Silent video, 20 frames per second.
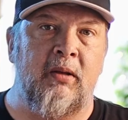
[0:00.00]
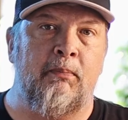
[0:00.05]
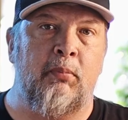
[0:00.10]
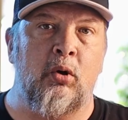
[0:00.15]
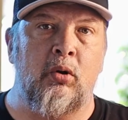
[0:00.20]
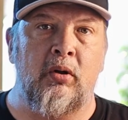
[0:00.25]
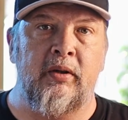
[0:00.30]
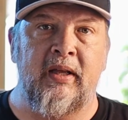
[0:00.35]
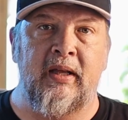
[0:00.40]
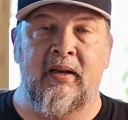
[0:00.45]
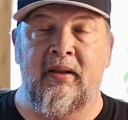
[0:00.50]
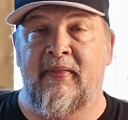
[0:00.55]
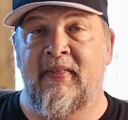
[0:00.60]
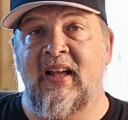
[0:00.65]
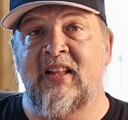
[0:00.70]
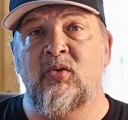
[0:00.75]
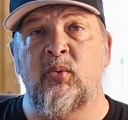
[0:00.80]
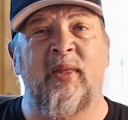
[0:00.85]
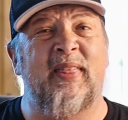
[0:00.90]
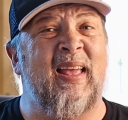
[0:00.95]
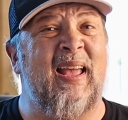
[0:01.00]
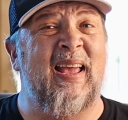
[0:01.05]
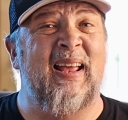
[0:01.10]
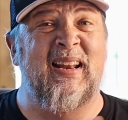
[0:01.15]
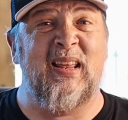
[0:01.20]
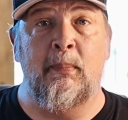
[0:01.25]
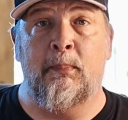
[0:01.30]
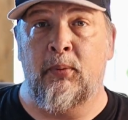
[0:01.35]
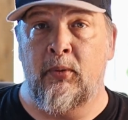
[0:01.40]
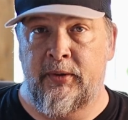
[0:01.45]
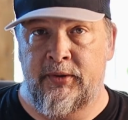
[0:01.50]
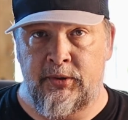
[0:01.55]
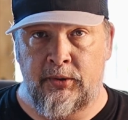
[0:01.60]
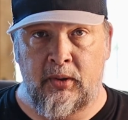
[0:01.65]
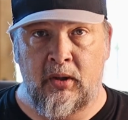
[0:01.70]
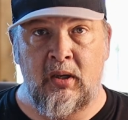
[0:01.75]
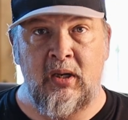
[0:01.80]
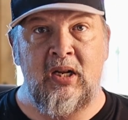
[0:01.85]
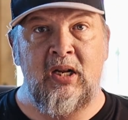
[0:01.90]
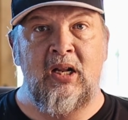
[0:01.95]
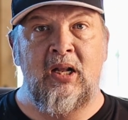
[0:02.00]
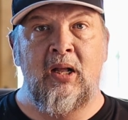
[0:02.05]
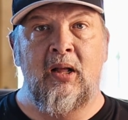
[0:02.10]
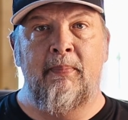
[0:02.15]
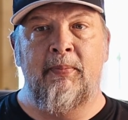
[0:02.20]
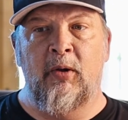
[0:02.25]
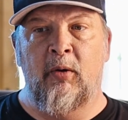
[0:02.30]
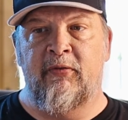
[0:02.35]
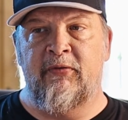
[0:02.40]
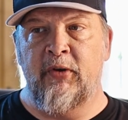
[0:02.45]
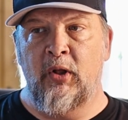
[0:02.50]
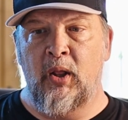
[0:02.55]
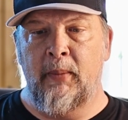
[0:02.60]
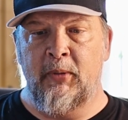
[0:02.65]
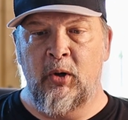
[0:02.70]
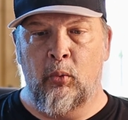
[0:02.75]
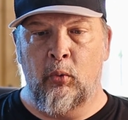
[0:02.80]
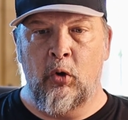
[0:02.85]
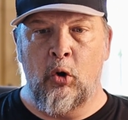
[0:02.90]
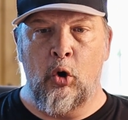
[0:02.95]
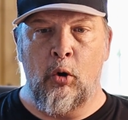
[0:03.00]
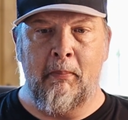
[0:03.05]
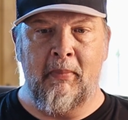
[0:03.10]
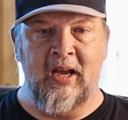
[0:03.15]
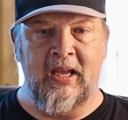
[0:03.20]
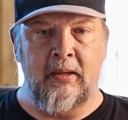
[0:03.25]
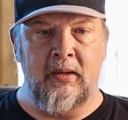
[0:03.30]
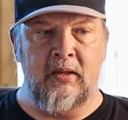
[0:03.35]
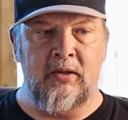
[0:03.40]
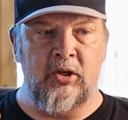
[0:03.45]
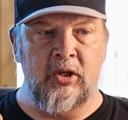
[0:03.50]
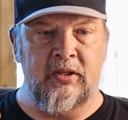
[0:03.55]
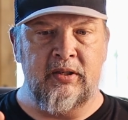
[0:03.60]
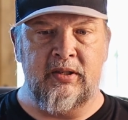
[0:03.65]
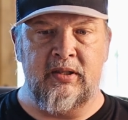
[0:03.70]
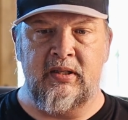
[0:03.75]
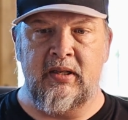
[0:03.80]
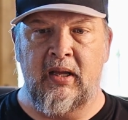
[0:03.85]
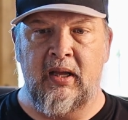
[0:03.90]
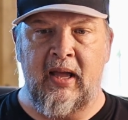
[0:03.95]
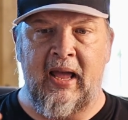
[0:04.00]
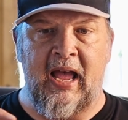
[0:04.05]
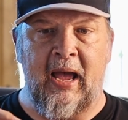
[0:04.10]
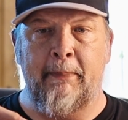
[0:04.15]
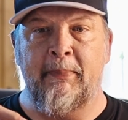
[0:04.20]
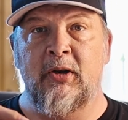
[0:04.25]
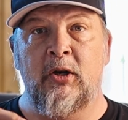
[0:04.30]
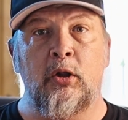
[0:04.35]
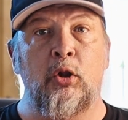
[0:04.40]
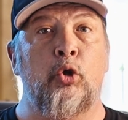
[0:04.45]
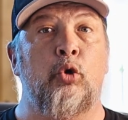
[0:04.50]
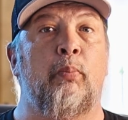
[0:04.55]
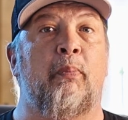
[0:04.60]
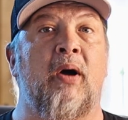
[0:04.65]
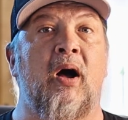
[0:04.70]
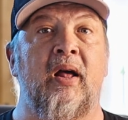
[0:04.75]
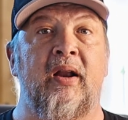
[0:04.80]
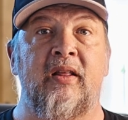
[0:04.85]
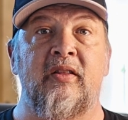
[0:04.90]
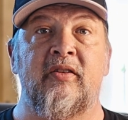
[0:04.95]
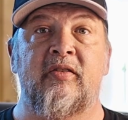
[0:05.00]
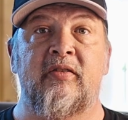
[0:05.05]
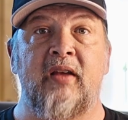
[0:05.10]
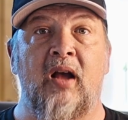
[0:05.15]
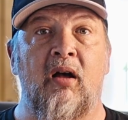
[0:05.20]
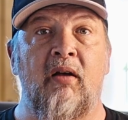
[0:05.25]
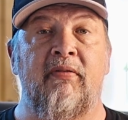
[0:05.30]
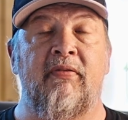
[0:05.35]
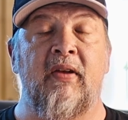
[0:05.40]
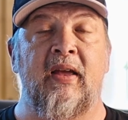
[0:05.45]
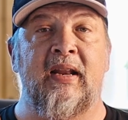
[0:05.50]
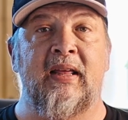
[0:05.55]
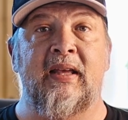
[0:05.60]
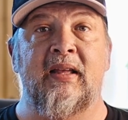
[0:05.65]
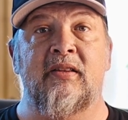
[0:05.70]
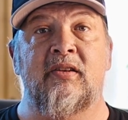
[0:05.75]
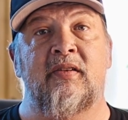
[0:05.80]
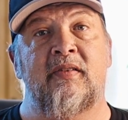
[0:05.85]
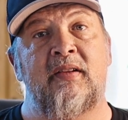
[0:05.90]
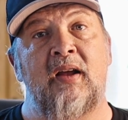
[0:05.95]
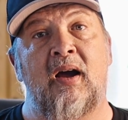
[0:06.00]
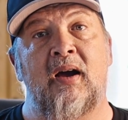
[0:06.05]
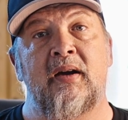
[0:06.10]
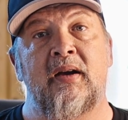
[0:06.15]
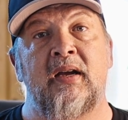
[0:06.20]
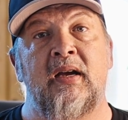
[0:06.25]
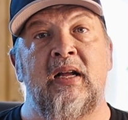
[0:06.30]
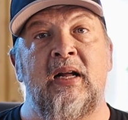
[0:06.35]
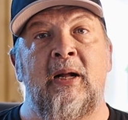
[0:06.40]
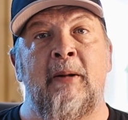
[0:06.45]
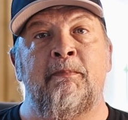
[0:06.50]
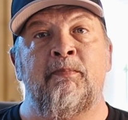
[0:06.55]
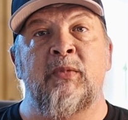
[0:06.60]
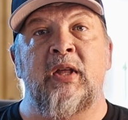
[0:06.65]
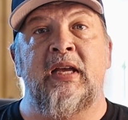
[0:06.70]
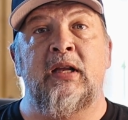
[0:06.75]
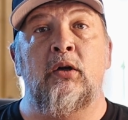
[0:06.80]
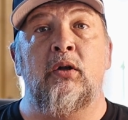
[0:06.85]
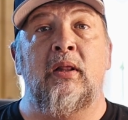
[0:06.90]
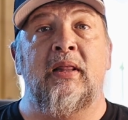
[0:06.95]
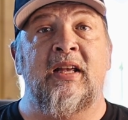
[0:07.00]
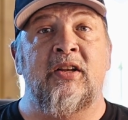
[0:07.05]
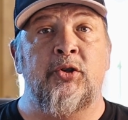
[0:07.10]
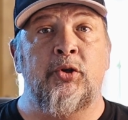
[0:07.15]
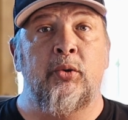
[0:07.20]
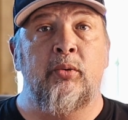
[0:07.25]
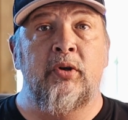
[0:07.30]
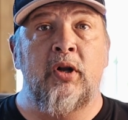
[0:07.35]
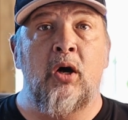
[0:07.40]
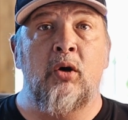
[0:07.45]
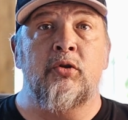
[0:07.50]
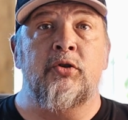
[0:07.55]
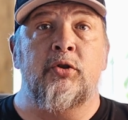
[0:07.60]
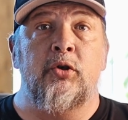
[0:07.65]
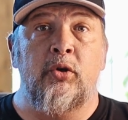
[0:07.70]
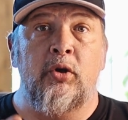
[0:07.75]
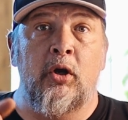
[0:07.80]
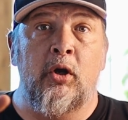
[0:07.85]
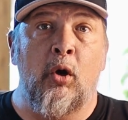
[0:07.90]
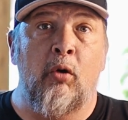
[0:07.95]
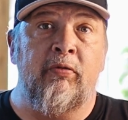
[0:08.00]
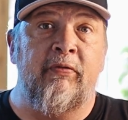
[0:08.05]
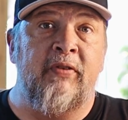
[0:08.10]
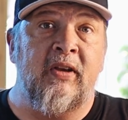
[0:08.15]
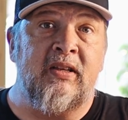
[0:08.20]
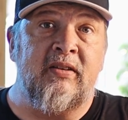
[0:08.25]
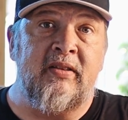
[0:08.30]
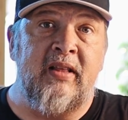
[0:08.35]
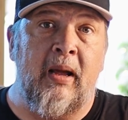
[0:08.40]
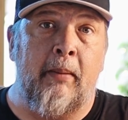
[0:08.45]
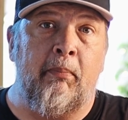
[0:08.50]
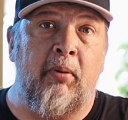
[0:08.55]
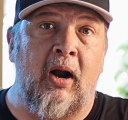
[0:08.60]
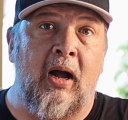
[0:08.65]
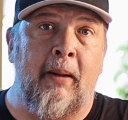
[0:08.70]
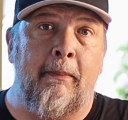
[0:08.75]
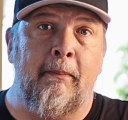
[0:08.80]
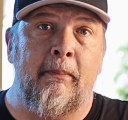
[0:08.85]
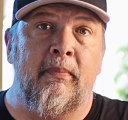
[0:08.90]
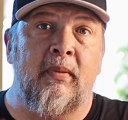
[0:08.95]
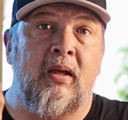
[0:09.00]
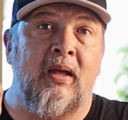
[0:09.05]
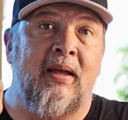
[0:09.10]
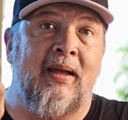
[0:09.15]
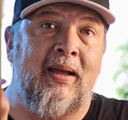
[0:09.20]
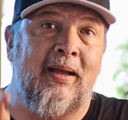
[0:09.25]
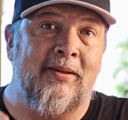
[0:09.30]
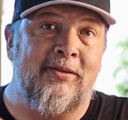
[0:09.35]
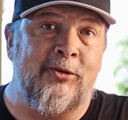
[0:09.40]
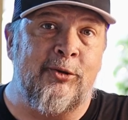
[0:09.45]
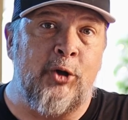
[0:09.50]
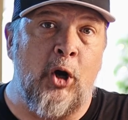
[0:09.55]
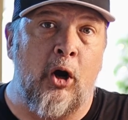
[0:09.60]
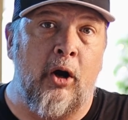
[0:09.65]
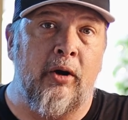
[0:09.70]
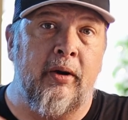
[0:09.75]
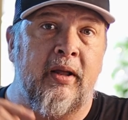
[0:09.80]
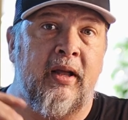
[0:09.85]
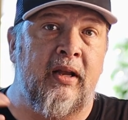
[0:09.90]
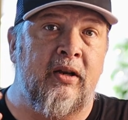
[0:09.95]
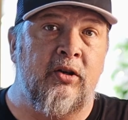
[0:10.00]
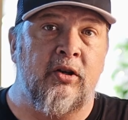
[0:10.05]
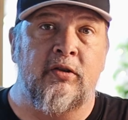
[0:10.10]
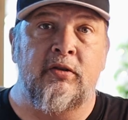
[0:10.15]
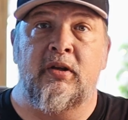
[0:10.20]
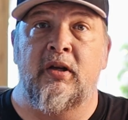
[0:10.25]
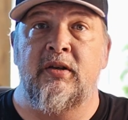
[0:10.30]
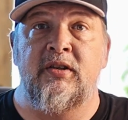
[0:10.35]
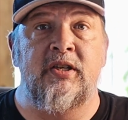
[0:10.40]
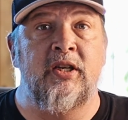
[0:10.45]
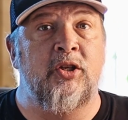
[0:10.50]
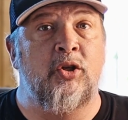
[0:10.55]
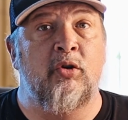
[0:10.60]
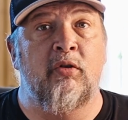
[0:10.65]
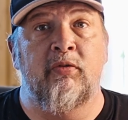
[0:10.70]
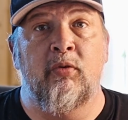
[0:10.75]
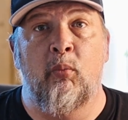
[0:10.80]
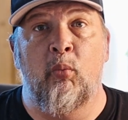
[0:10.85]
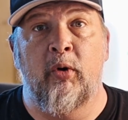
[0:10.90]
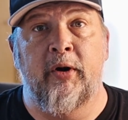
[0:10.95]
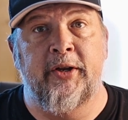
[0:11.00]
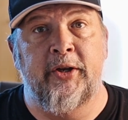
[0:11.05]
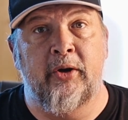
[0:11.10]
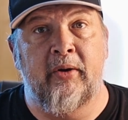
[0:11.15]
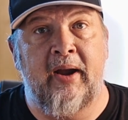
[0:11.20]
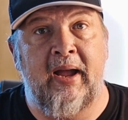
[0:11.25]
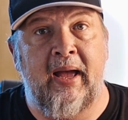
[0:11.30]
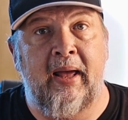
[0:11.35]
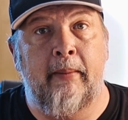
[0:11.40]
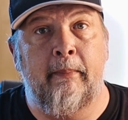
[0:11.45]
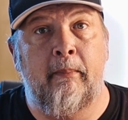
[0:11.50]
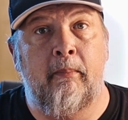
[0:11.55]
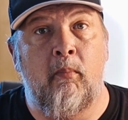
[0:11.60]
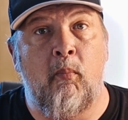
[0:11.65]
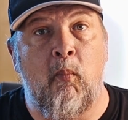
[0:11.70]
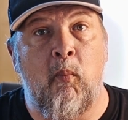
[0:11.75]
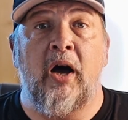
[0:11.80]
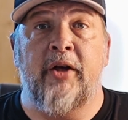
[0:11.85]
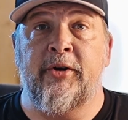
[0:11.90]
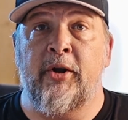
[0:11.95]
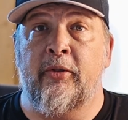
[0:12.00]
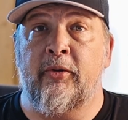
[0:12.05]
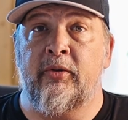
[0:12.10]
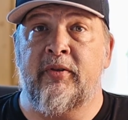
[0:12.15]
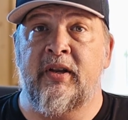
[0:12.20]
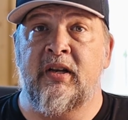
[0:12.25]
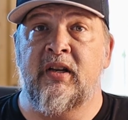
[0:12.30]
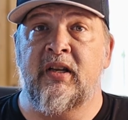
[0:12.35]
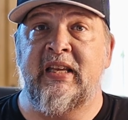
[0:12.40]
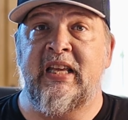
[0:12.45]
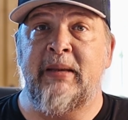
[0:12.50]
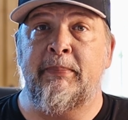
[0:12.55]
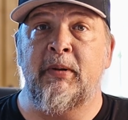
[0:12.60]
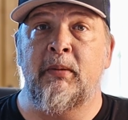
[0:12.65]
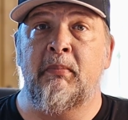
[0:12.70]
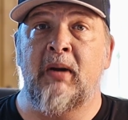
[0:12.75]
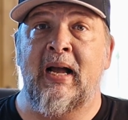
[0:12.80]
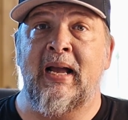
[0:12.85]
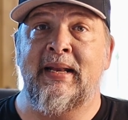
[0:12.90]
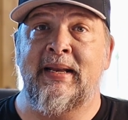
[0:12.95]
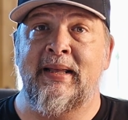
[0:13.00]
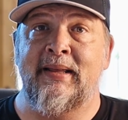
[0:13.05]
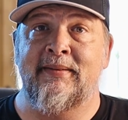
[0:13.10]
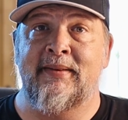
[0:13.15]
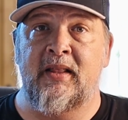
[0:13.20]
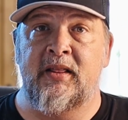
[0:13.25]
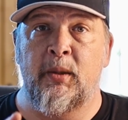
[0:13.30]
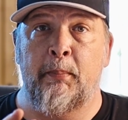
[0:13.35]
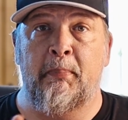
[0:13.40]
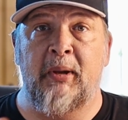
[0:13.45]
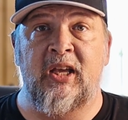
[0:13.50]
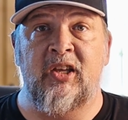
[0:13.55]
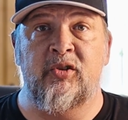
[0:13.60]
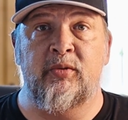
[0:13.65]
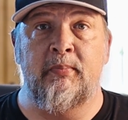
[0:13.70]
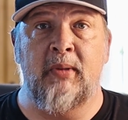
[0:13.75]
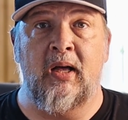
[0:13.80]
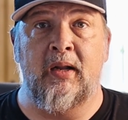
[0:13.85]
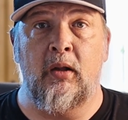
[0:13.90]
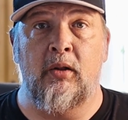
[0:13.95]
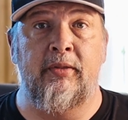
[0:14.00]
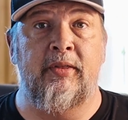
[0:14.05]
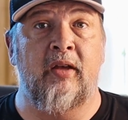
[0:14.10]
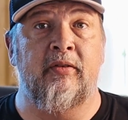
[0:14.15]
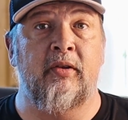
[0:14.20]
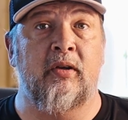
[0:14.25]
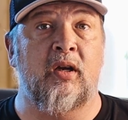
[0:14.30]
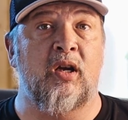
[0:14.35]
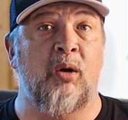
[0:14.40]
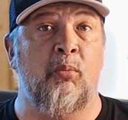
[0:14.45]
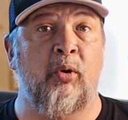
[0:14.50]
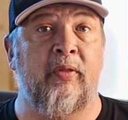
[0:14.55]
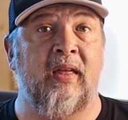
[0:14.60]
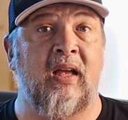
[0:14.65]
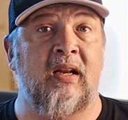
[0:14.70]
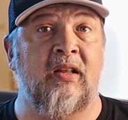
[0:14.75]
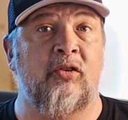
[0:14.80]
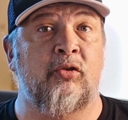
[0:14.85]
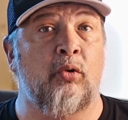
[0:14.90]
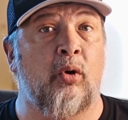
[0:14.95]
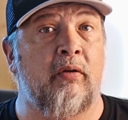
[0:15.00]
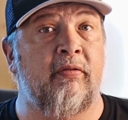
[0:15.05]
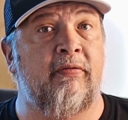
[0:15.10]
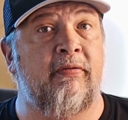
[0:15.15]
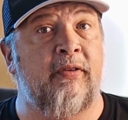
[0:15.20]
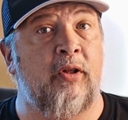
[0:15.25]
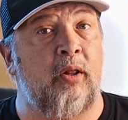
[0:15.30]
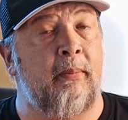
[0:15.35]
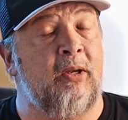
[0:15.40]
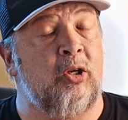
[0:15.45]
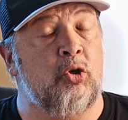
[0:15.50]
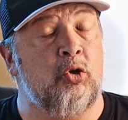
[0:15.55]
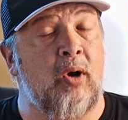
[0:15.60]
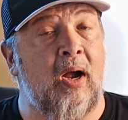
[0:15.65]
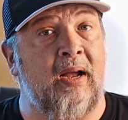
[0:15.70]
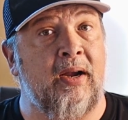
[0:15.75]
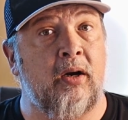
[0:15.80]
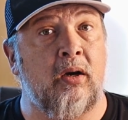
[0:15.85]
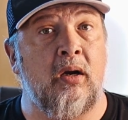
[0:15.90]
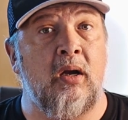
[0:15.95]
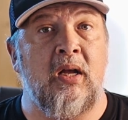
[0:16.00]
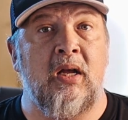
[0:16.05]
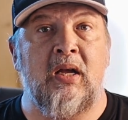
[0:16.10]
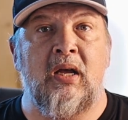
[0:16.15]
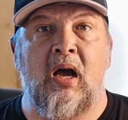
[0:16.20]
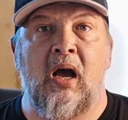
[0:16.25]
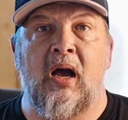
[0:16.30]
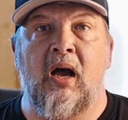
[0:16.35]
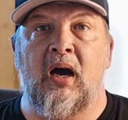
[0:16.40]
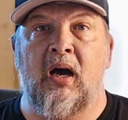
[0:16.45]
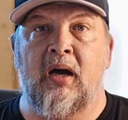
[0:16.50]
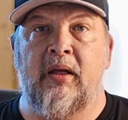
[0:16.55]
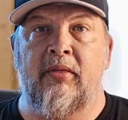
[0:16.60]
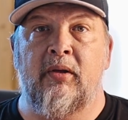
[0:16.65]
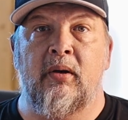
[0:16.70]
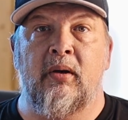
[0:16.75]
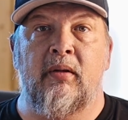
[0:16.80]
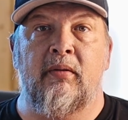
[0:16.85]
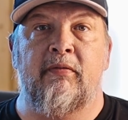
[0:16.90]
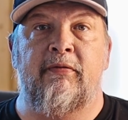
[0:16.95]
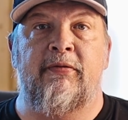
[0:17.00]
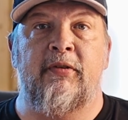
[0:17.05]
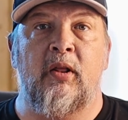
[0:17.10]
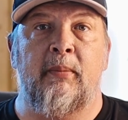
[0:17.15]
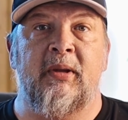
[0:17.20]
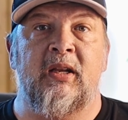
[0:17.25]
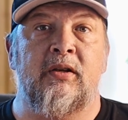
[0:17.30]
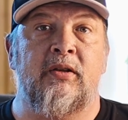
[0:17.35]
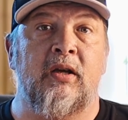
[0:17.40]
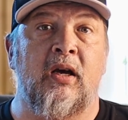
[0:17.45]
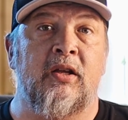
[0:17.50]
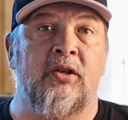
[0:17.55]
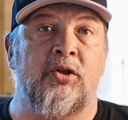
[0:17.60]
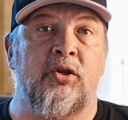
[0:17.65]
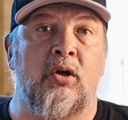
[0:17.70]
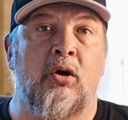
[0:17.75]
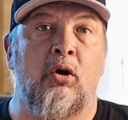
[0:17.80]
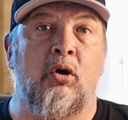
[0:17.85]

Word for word: be pulled in, and that's with any printer. The filament roll might just happen to loop on itself and it gets stuck. It'll let you know so you can go fix that problem, hit start, and just continue from where you're at. Another thing to keep in mind is that the base model doesn't come with any sort of filament dryer. Uh, the filament does